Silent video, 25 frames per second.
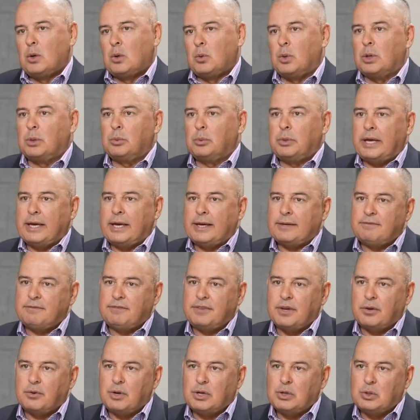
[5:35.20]
Well, we had
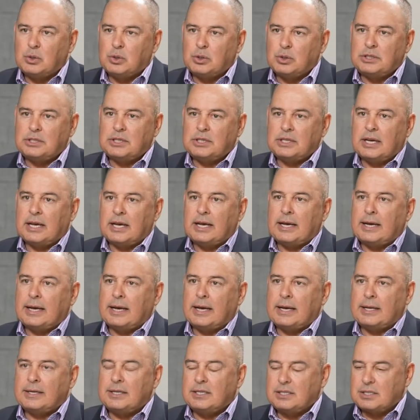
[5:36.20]
very good
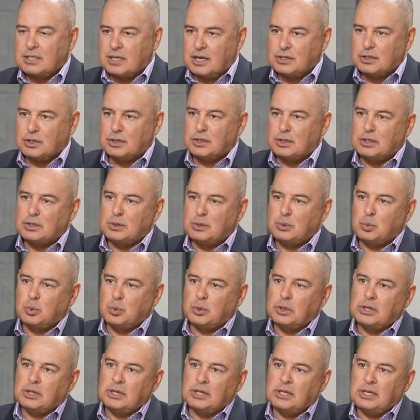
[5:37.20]
discussions
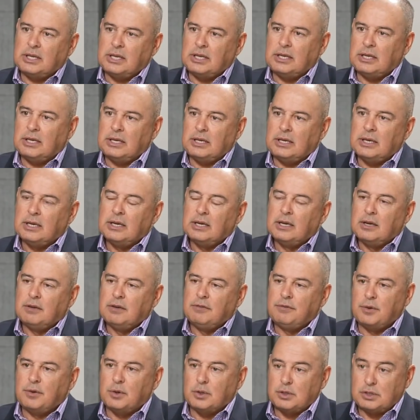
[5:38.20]
with the
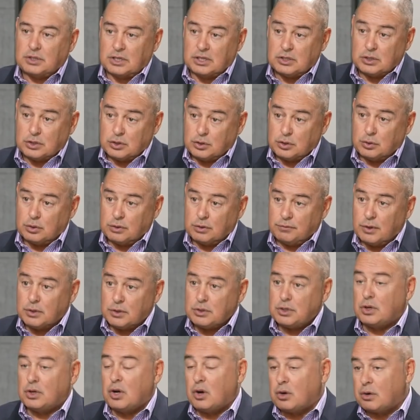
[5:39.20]
First Institute of
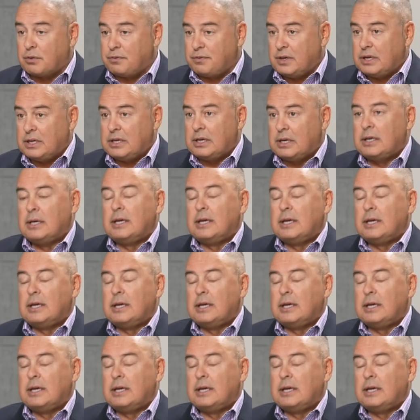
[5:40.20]
Oceanography